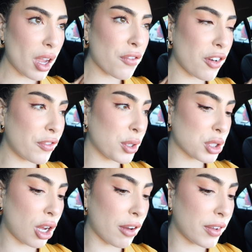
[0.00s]
from Phil's
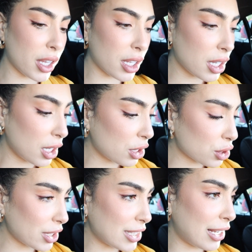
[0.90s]
Coffee.
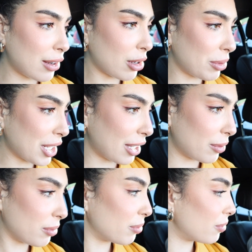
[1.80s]
Turn it down. I'm gonna get
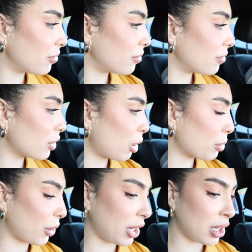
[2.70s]

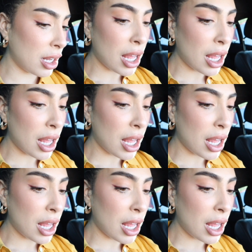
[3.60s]
copyrighted.